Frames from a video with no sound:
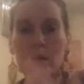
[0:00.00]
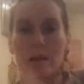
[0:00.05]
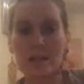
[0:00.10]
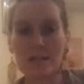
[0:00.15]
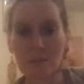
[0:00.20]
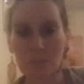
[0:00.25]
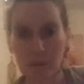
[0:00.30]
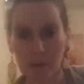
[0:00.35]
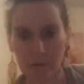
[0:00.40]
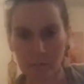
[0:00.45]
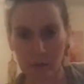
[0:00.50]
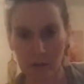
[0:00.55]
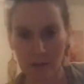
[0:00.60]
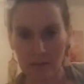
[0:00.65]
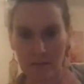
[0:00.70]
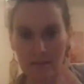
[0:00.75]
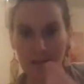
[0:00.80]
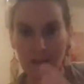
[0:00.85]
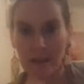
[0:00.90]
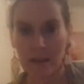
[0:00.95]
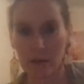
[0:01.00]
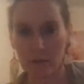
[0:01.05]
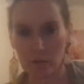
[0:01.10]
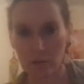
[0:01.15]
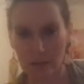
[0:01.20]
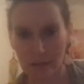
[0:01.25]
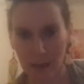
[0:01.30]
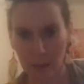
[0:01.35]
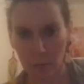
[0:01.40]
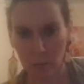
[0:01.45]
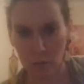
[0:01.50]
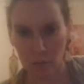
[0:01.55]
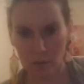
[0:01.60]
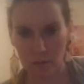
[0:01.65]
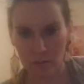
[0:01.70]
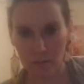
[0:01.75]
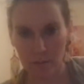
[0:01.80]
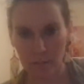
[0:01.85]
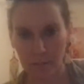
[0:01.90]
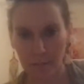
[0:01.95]
you experience the Hieros
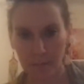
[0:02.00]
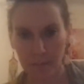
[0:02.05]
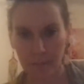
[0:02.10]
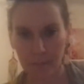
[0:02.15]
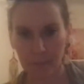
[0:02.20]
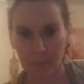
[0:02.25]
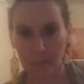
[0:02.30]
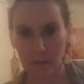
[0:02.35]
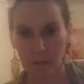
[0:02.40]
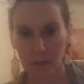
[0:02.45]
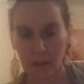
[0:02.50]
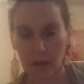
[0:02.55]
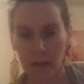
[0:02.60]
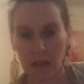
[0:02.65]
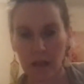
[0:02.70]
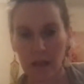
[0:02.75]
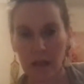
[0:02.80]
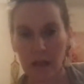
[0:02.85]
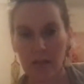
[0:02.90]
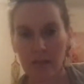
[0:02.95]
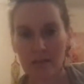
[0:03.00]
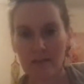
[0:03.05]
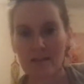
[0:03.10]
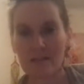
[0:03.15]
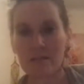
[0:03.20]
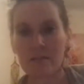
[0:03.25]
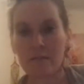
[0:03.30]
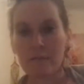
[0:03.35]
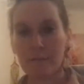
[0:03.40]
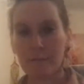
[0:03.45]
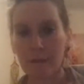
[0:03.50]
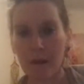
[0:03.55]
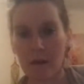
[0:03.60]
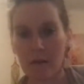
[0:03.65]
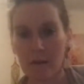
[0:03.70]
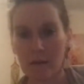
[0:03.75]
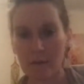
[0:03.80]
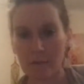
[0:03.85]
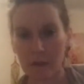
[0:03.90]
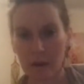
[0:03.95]
Gamos. This is a
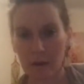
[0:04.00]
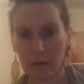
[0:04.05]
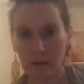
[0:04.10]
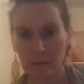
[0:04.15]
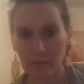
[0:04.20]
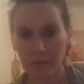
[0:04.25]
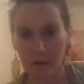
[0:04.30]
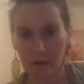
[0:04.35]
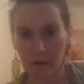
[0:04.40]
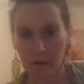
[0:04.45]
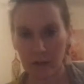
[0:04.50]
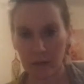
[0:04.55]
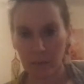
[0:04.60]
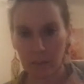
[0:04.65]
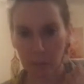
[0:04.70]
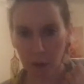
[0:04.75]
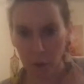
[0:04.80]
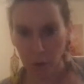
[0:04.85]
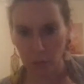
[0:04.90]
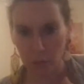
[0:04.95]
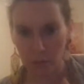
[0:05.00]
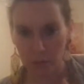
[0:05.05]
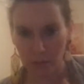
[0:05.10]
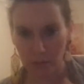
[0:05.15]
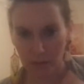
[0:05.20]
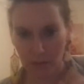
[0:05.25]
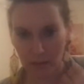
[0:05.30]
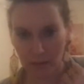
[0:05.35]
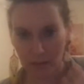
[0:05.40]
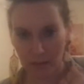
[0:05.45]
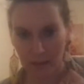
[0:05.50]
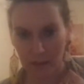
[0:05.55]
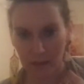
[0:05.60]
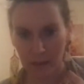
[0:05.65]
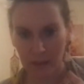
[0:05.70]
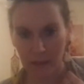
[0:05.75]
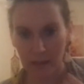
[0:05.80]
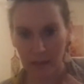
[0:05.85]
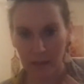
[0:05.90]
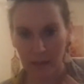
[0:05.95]
very, very, very
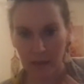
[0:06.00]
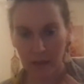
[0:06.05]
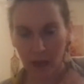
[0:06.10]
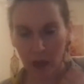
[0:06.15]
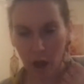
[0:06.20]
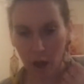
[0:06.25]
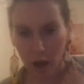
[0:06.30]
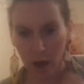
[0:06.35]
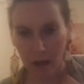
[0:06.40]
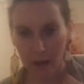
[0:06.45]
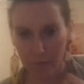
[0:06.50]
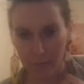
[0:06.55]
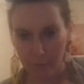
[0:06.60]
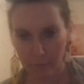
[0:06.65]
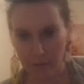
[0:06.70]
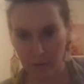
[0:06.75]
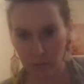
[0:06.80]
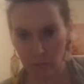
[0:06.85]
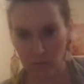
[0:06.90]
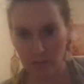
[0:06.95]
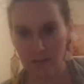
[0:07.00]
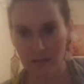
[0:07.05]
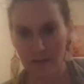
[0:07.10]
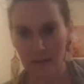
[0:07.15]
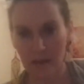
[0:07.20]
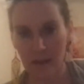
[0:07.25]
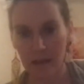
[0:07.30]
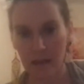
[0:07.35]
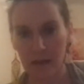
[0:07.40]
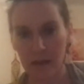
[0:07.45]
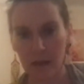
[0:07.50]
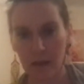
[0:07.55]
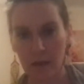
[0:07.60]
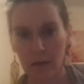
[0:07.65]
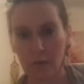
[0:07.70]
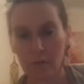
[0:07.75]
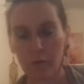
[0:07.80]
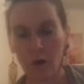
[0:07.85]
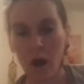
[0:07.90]
potently high frequency for